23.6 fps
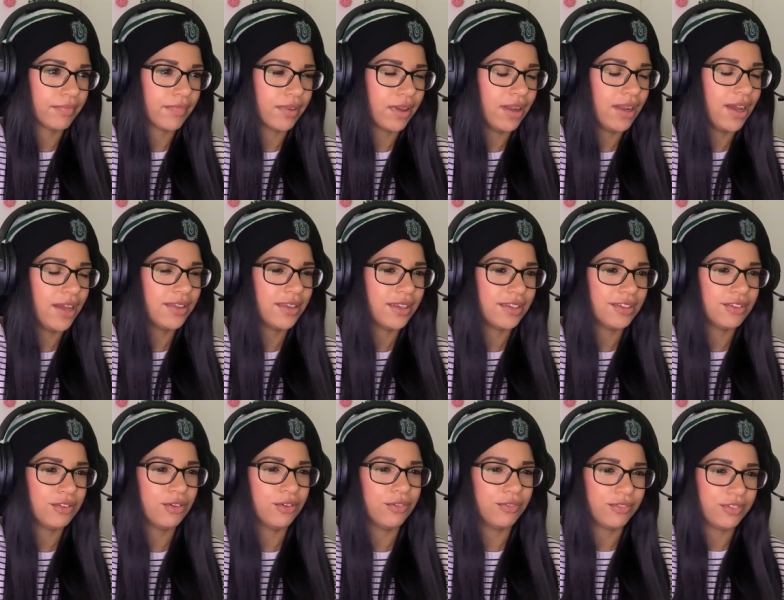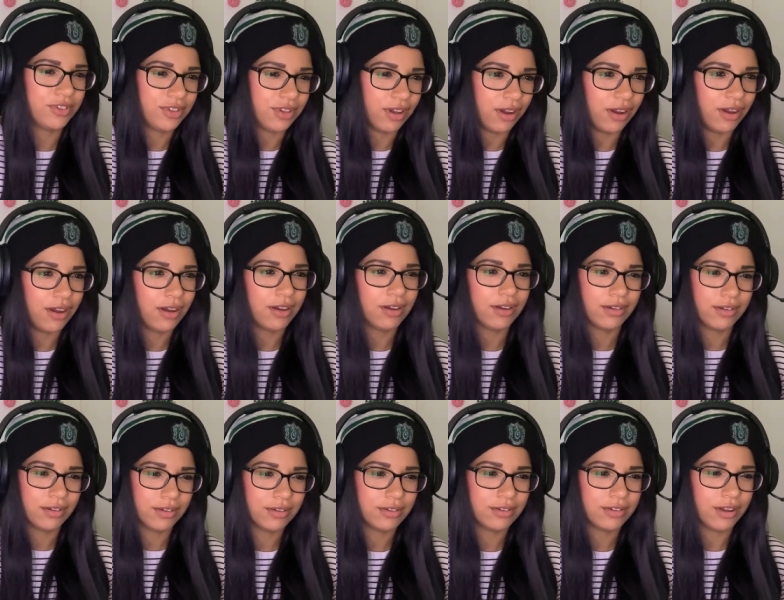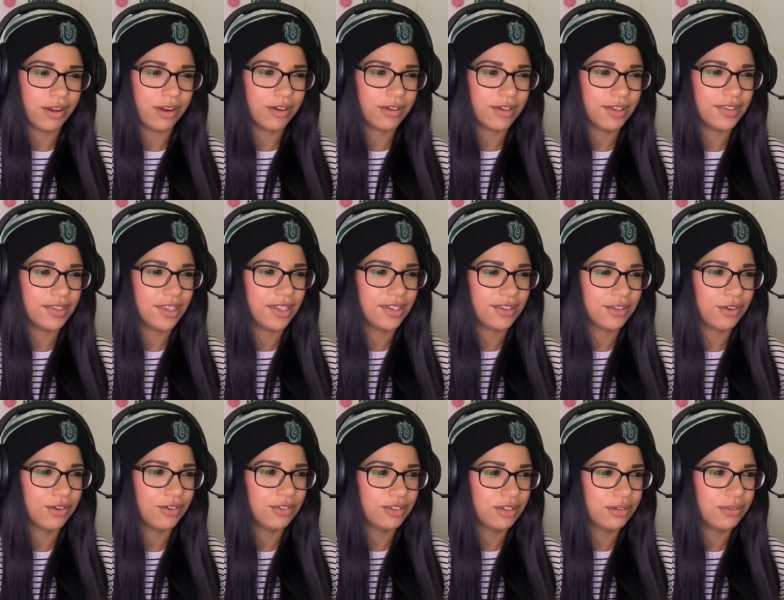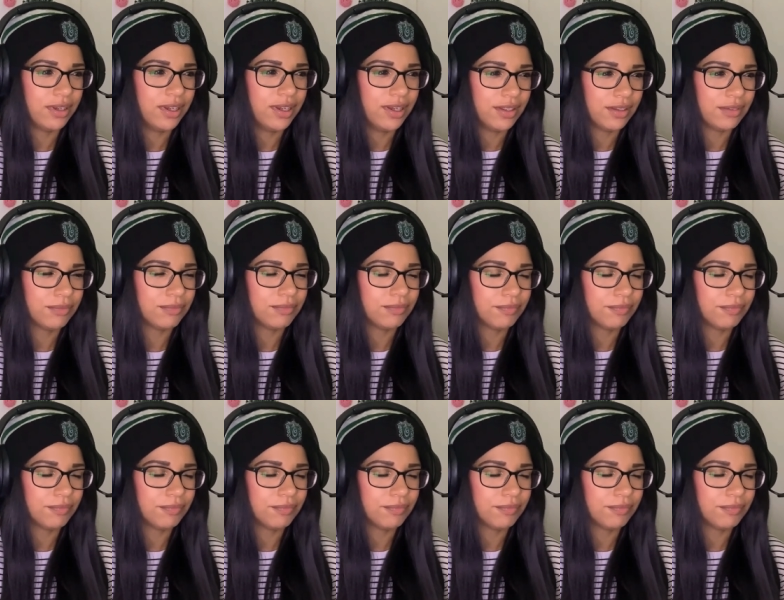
I like the sort of dark darkness that it's got to it.